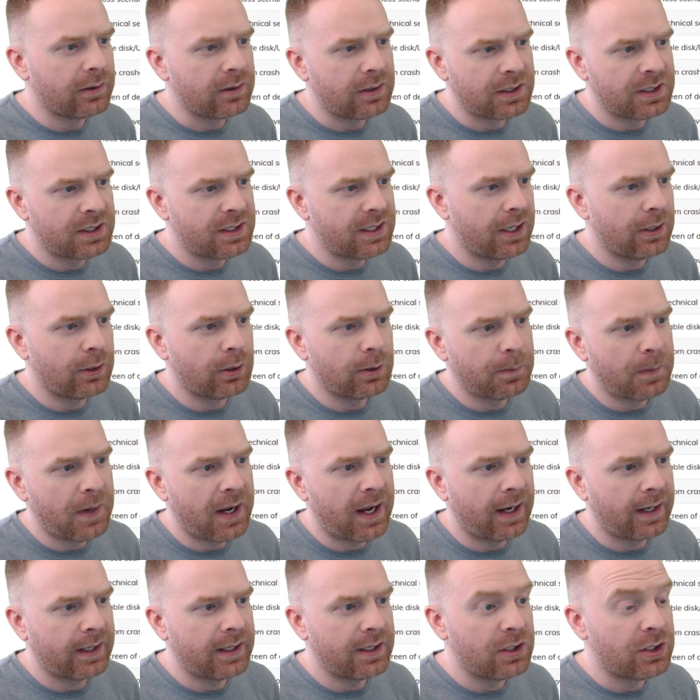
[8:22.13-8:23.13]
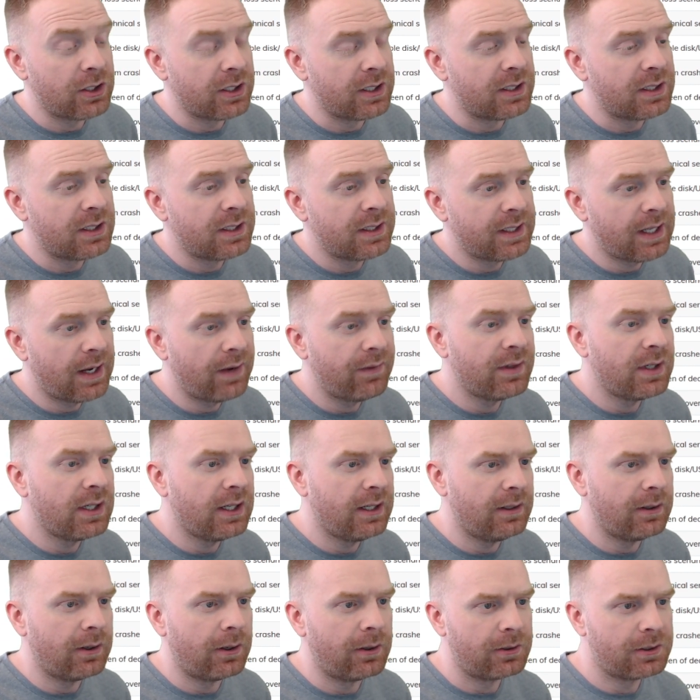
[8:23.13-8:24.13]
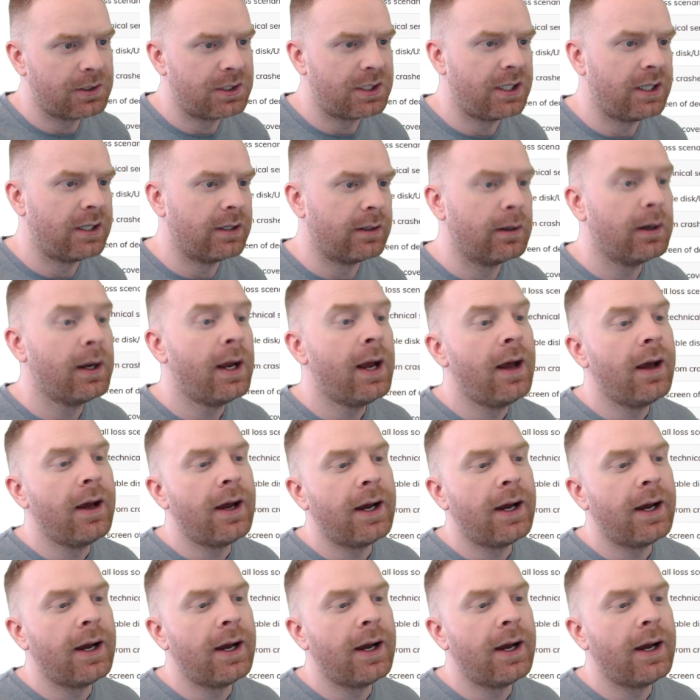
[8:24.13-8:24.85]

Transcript: the Standard package is $70 a year,